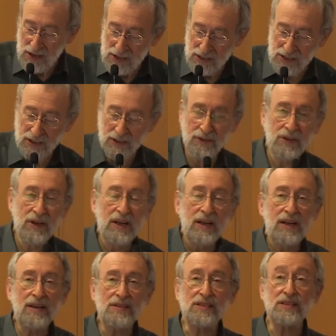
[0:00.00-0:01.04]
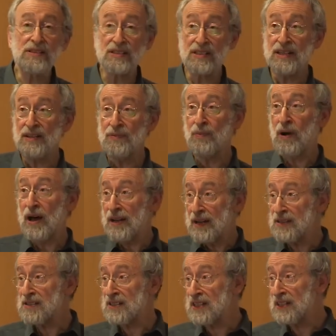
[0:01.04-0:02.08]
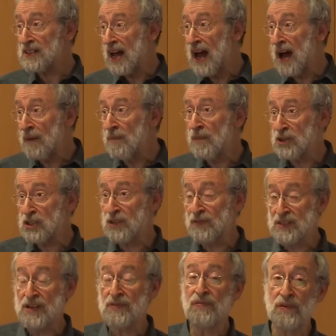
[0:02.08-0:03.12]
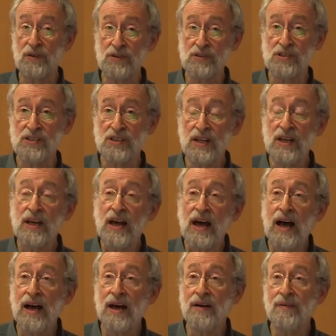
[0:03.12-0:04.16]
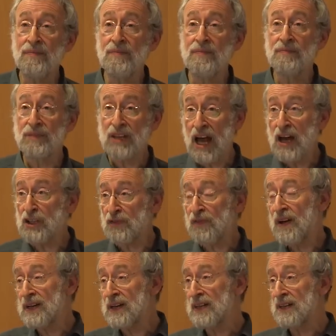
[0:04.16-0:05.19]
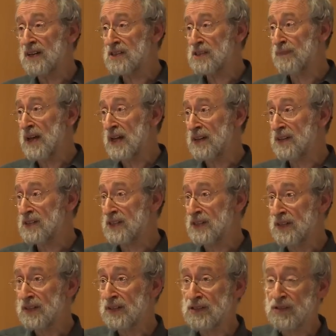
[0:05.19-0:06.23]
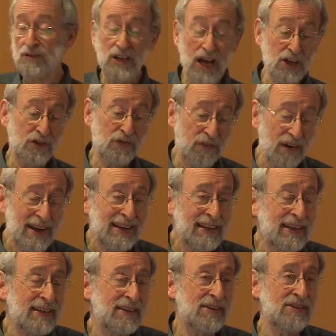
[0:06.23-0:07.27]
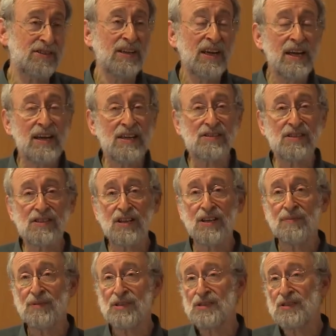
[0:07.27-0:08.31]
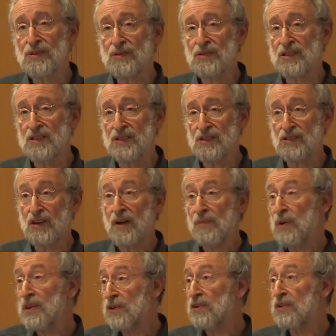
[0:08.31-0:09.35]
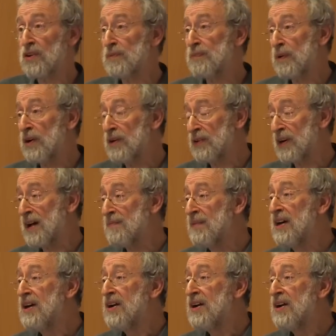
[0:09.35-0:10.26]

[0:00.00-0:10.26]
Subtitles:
So let's see how much of a difference cache-friendliness makes. So cache-friendliness is a term that's used to describe whether or not a program